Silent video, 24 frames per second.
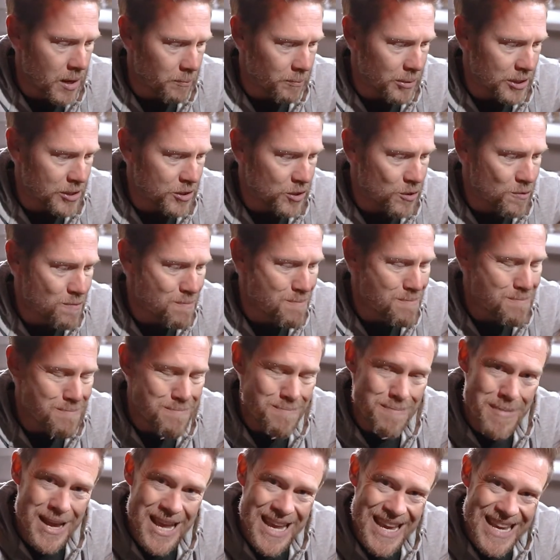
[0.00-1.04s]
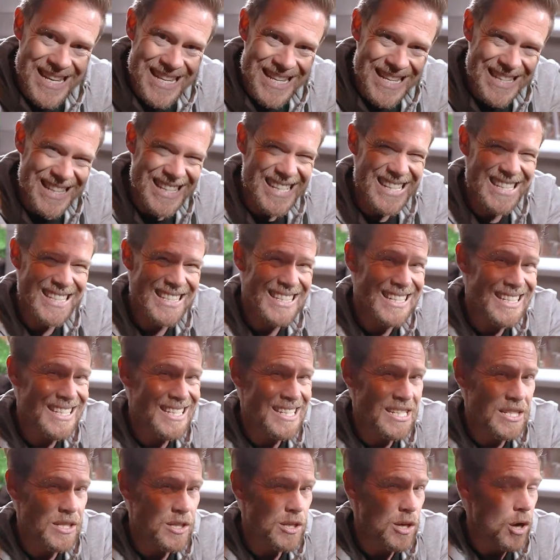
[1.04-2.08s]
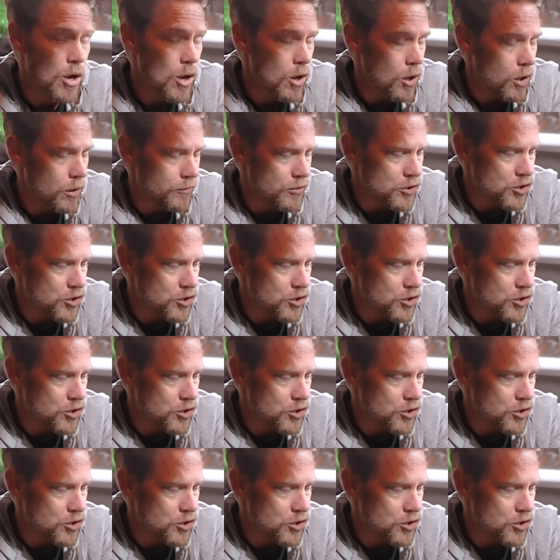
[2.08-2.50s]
but you may need the assistance of a